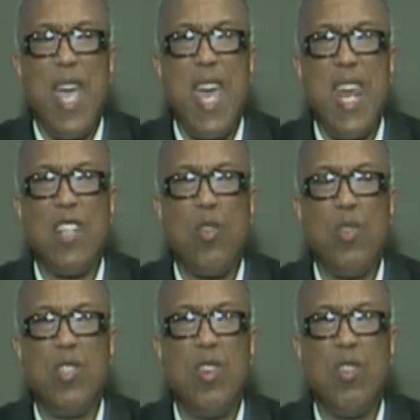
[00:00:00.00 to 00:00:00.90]
And as a
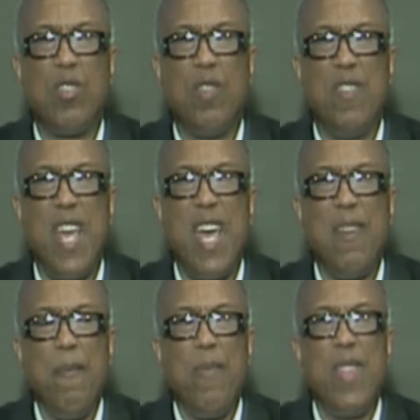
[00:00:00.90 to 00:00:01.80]
result of
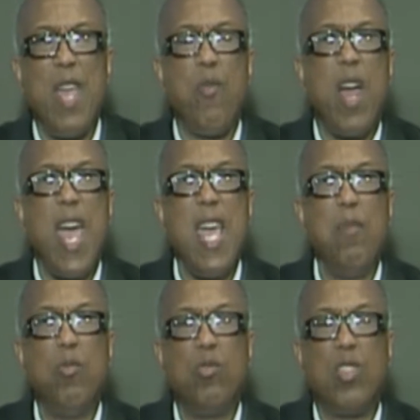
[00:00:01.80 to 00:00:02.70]
that, they were
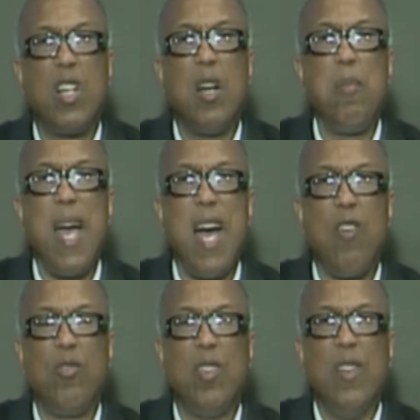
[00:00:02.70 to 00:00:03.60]
able to come
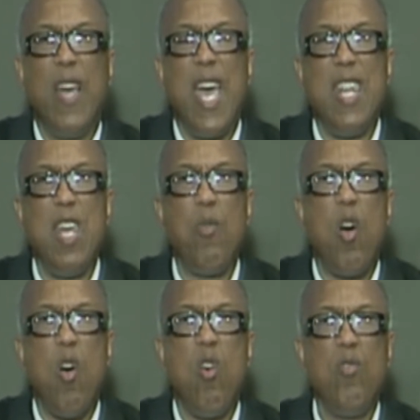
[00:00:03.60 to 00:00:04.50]
out, and they
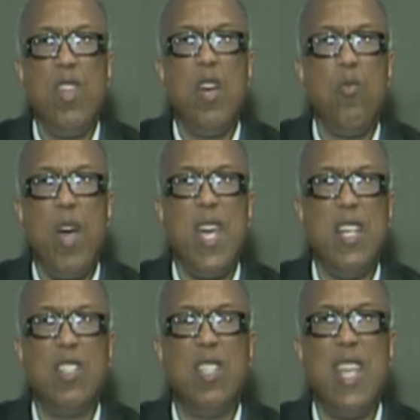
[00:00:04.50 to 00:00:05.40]
were on their
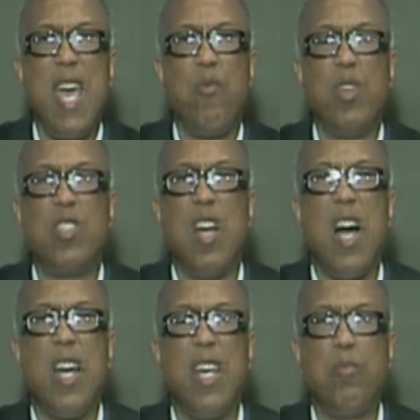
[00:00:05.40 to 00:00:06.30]
way to that which
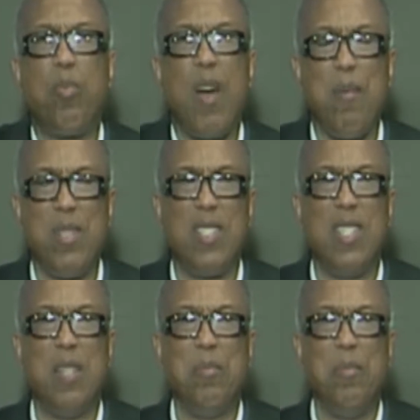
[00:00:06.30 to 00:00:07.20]
God had promised
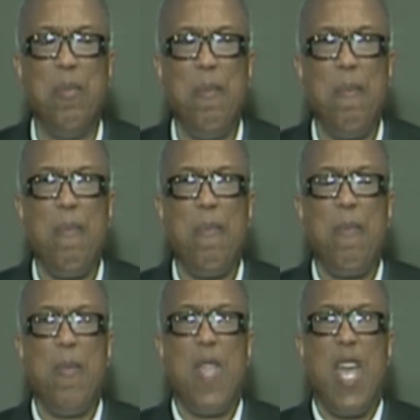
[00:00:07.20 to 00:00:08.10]
them.
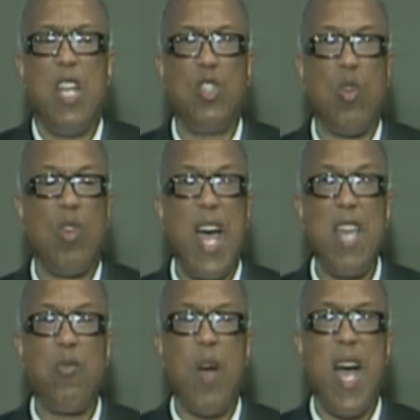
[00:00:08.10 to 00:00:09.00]
And so
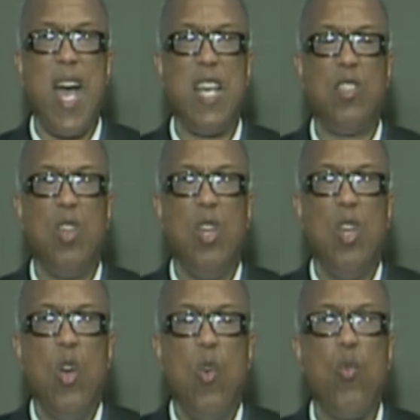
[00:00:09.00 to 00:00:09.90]
likewise,
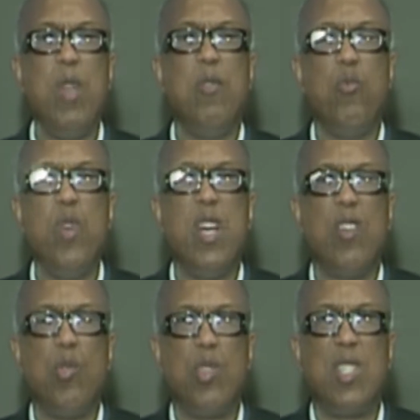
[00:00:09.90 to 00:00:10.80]
we
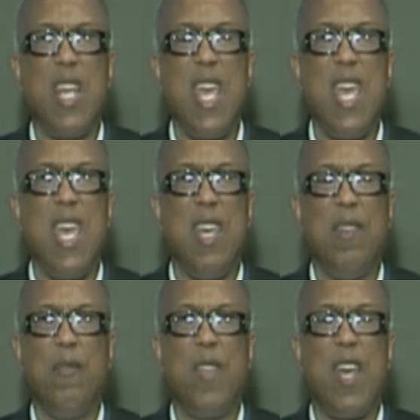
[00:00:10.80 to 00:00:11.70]

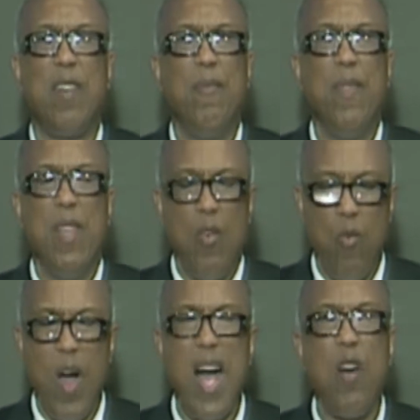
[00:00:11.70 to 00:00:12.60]
understand that
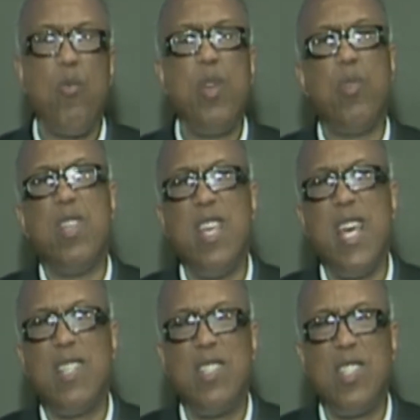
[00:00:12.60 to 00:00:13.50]
while we were
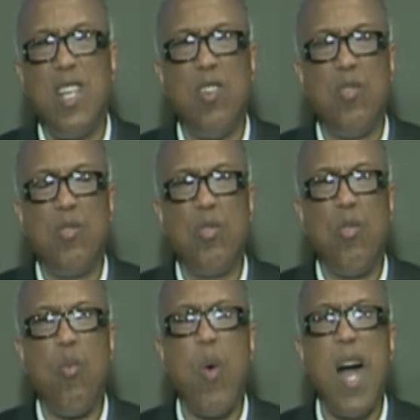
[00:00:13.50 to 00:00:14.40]
yet sinners,
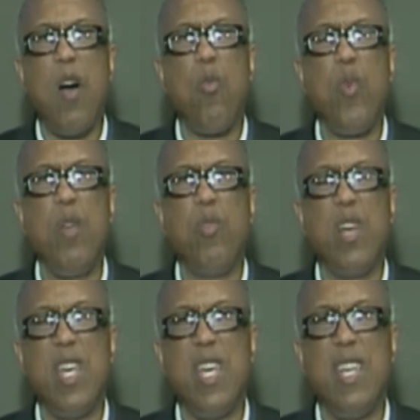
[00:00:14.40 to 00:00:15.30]
while we
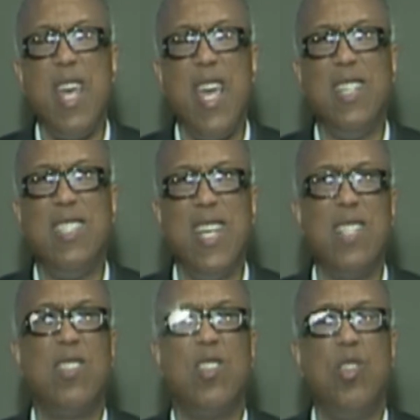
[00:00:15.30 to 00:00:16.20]
were in a
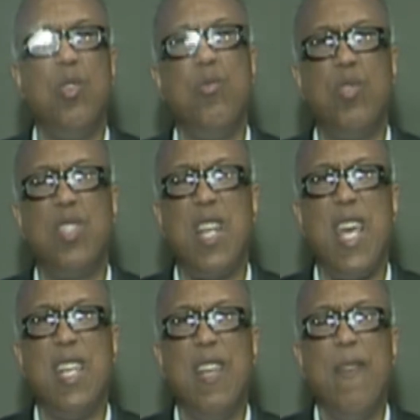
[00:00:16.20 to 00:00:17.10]
destitute
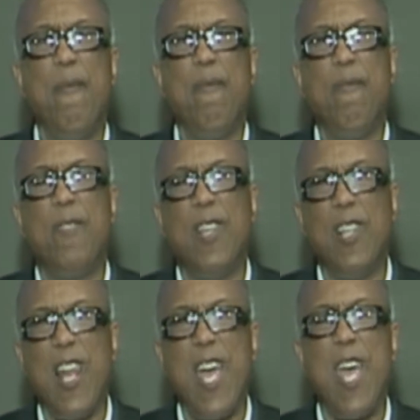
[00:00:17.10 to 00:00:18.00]
state, the
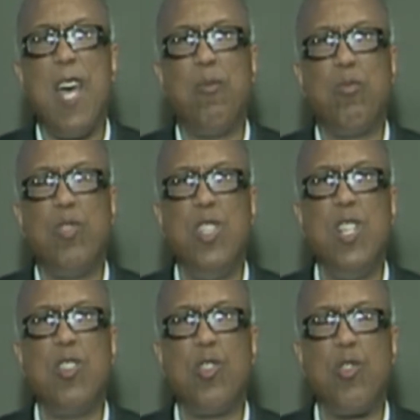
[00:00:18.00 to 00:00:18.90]
Lamb,
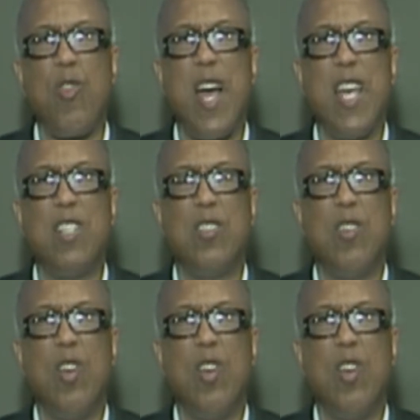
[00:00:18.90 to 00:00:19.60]
Jesus Christ,